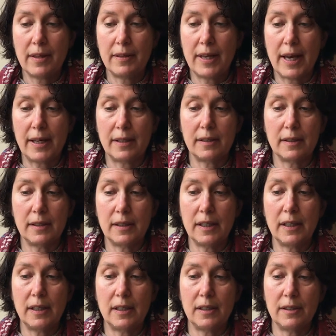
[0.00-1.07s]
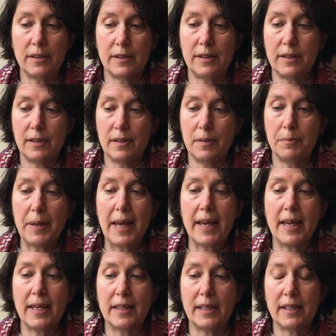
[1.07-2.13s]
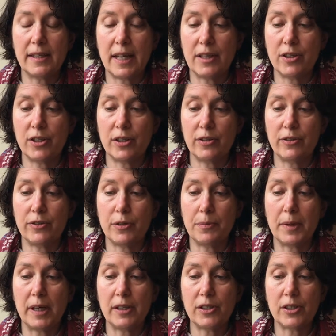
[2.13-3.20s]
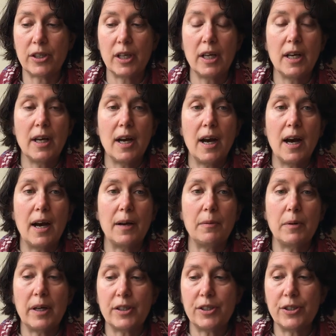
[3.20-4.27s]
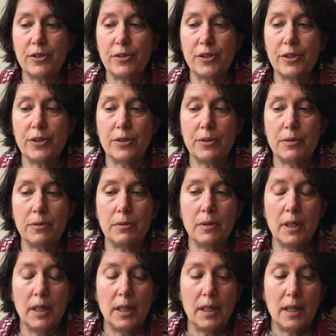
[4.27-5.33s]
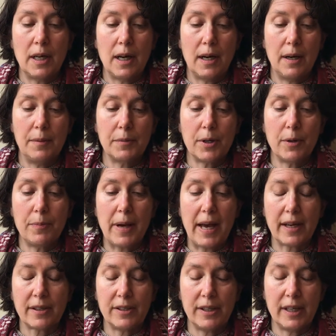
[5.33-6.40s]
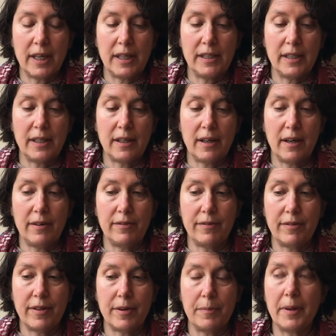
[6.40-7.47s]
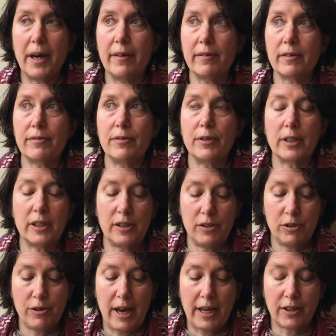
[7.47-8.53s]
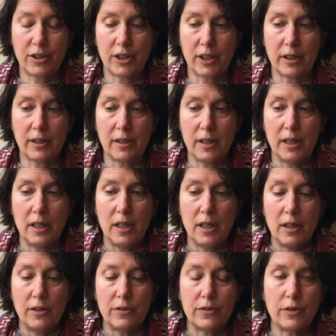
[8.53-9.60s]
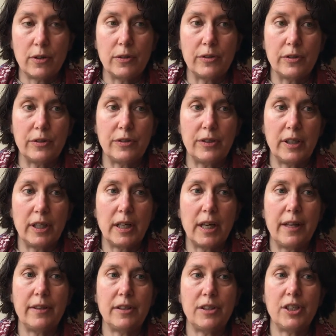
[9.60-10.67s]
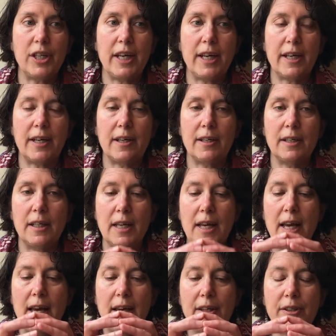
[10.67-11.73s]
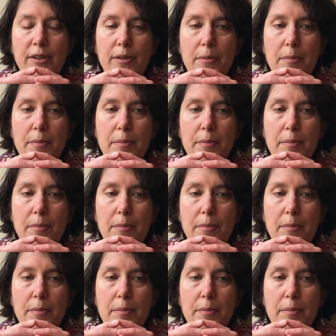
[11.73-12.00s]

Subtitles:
that pain and tension so much, I want you to go back to the idea of the pelvic floor contraction. So as you're sitting on the chair and you're